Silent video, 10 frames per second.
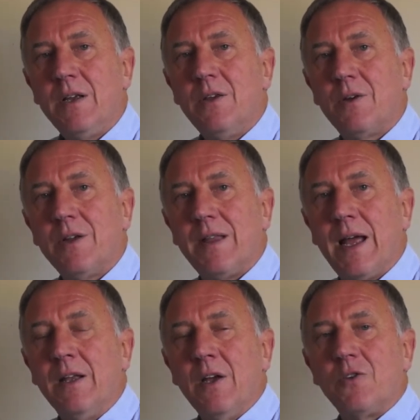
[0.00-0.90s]
you can
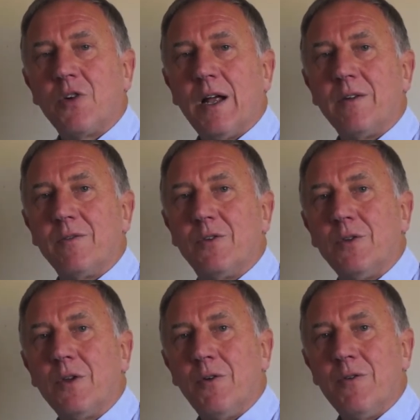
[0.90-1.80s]
then try,
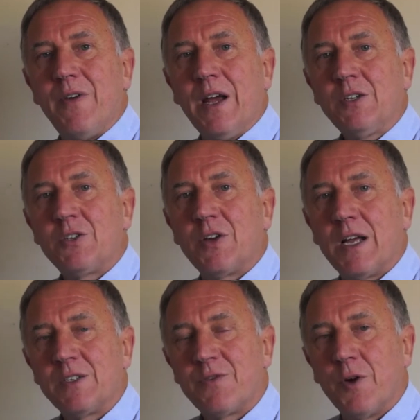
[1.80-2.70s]
do the reverse
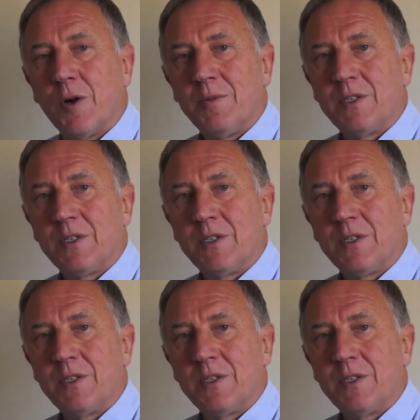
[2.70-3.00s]
transform,